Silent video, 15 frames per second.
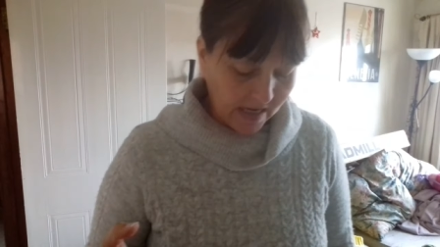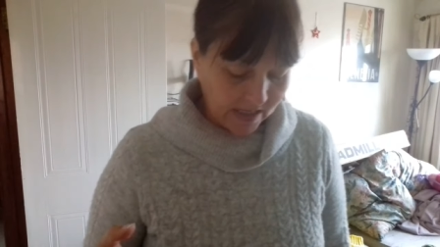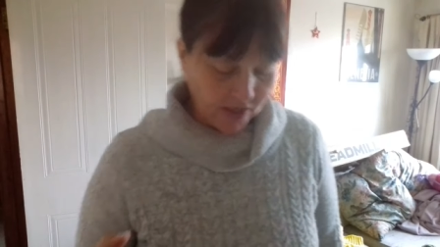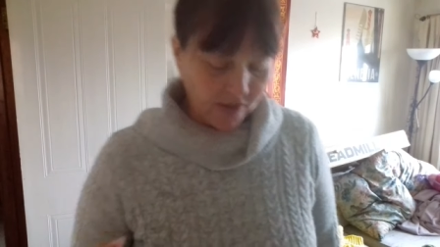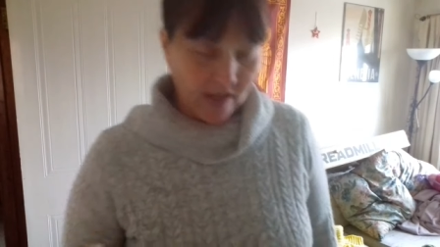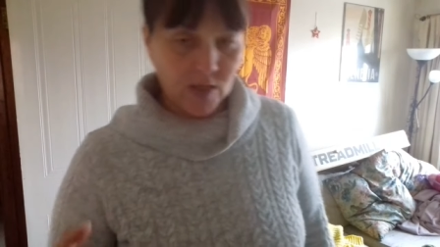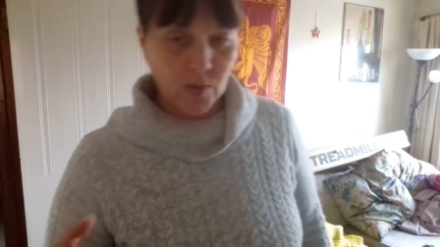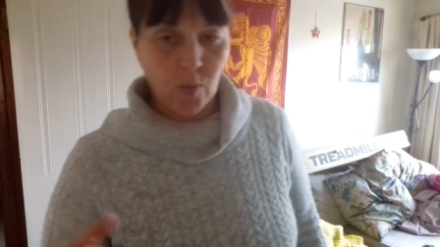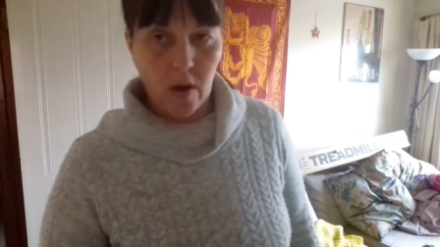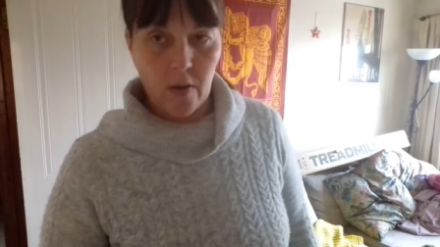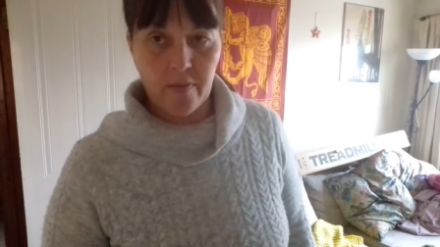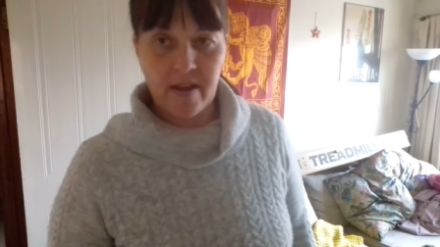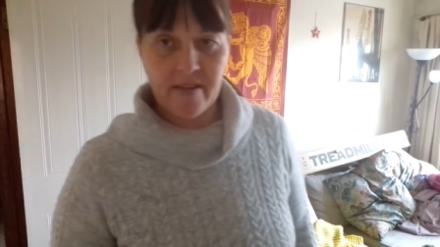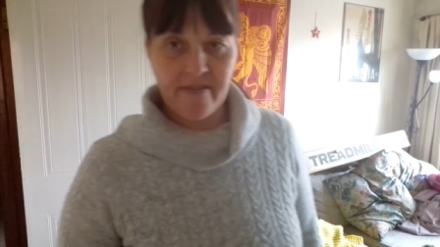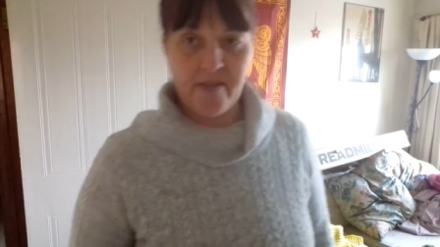So that's why
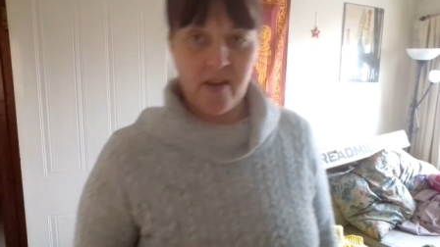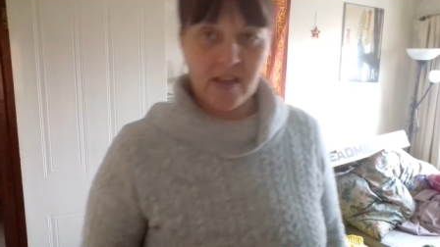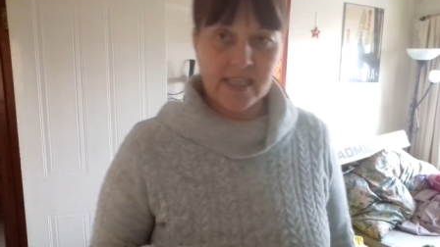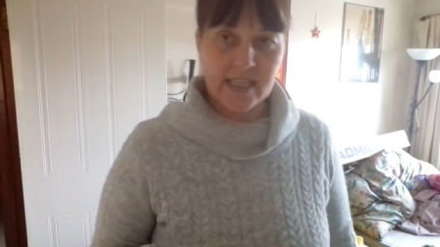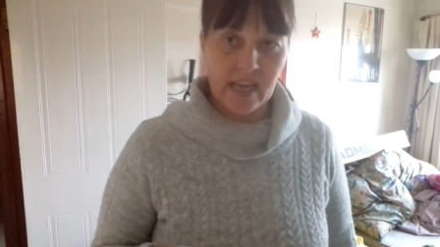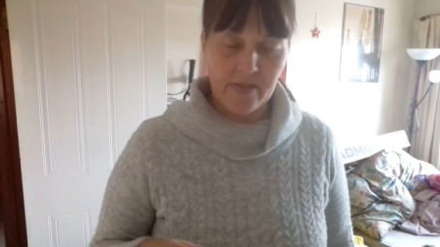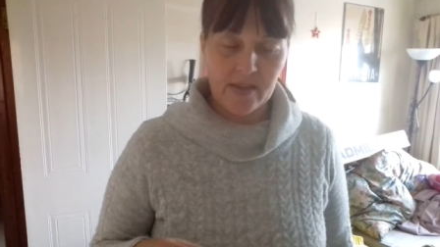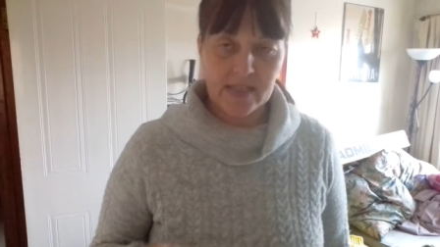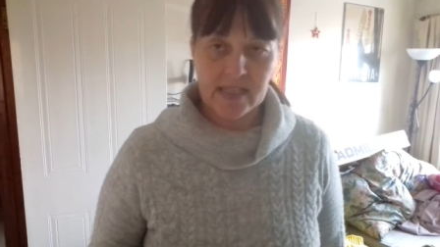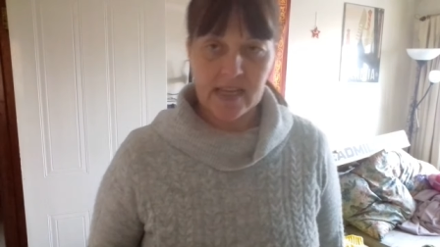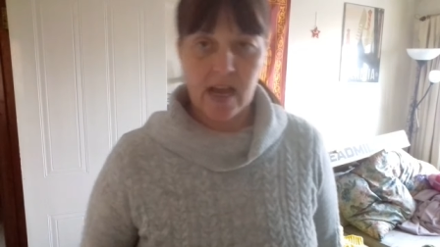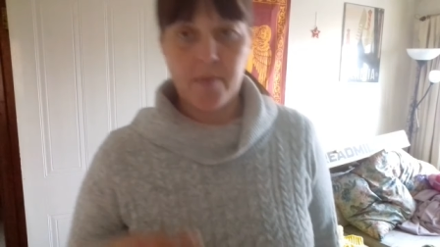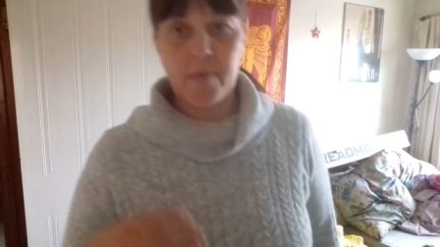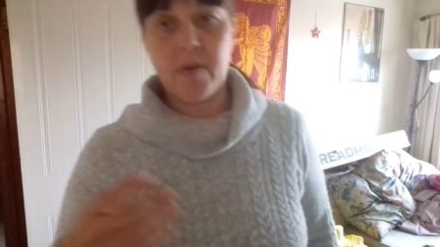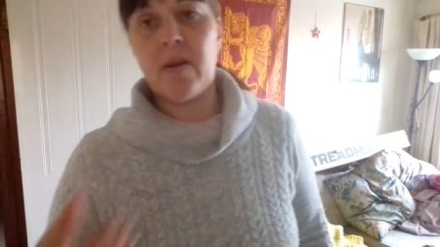when I first set this
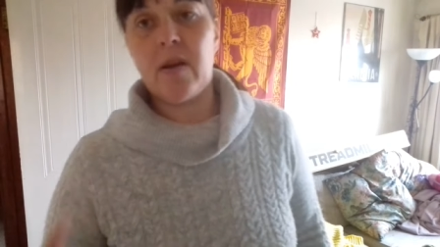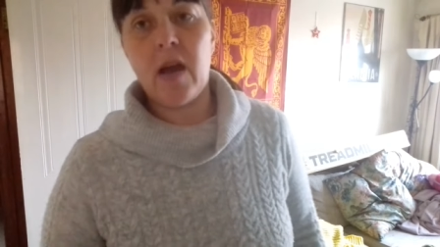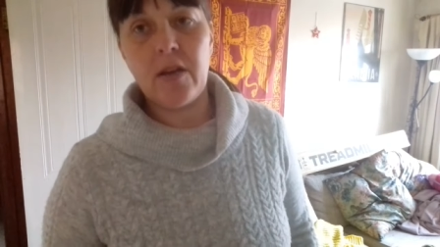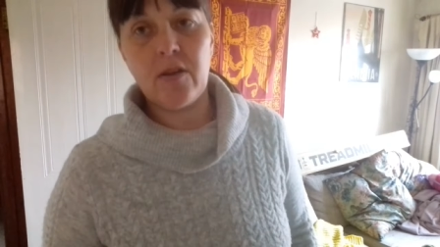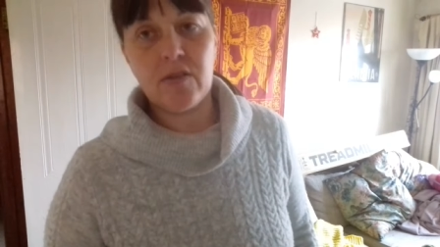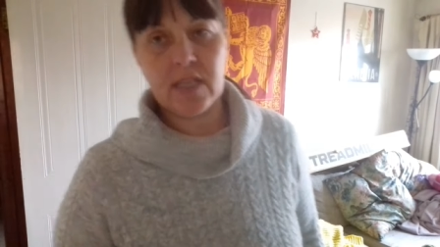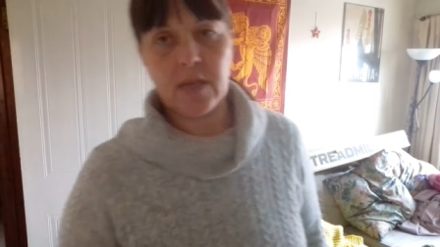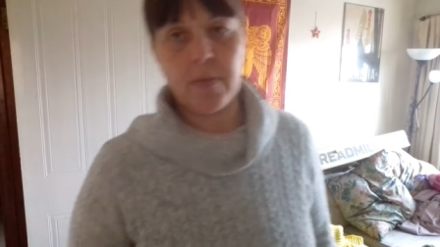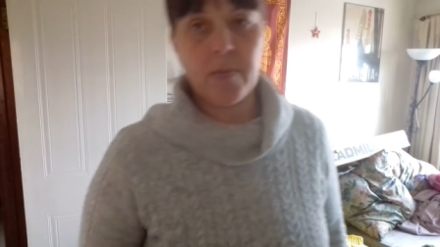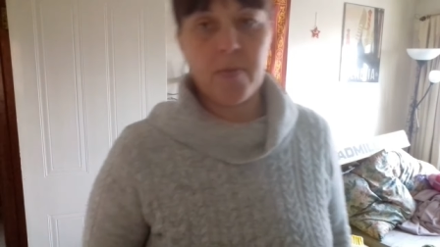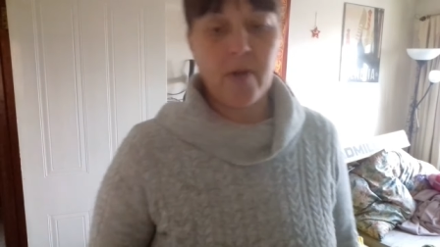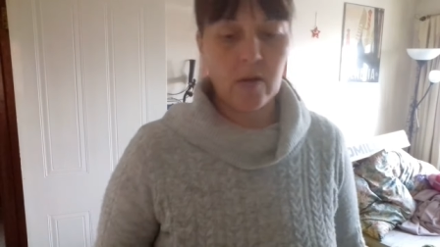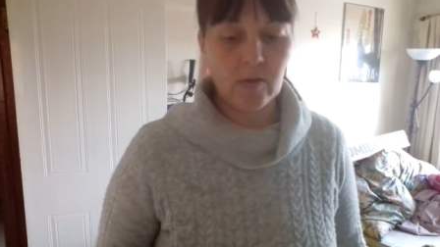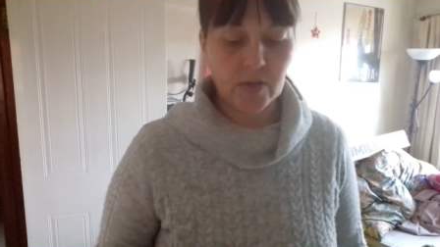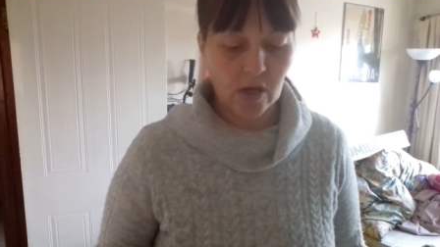up, I looked at some of the
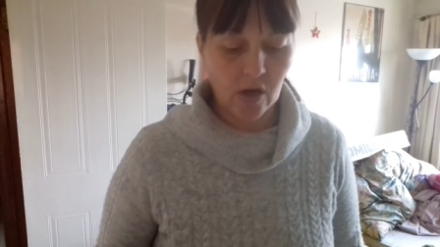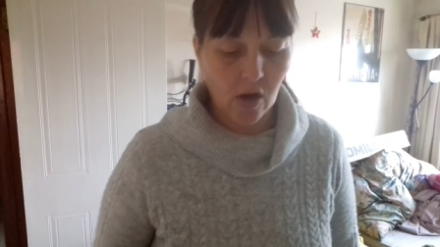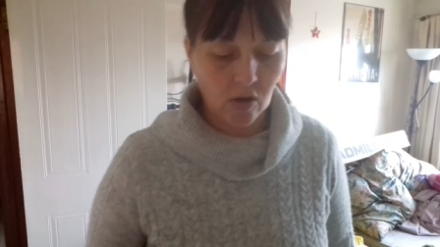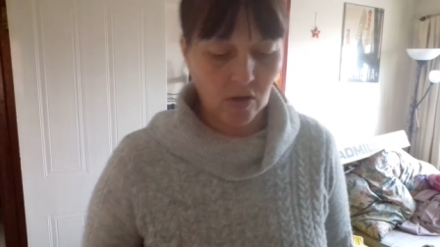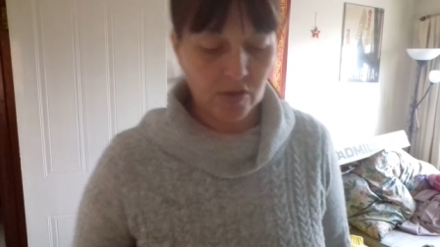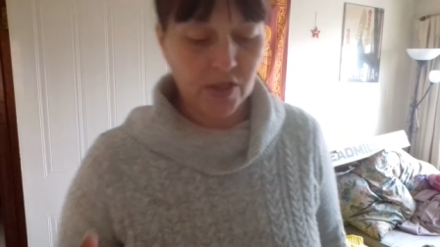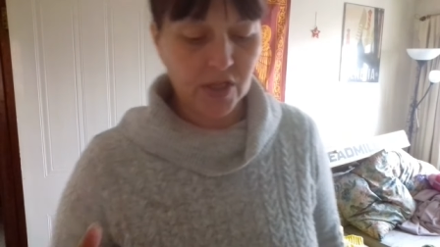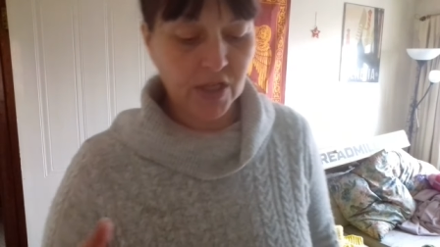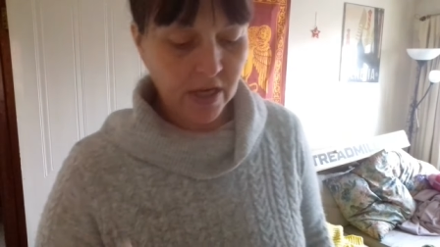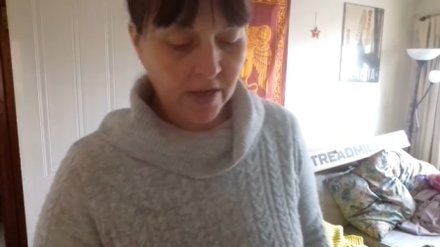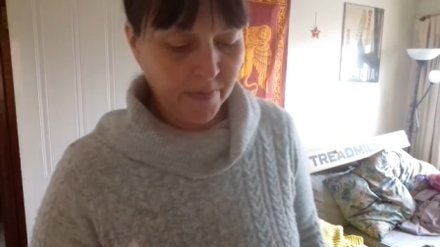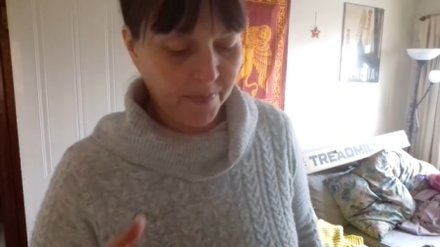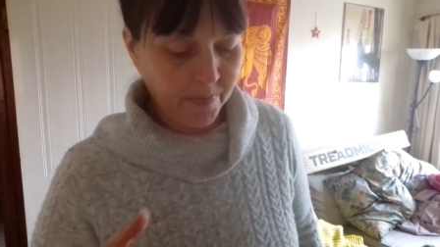pros and cons,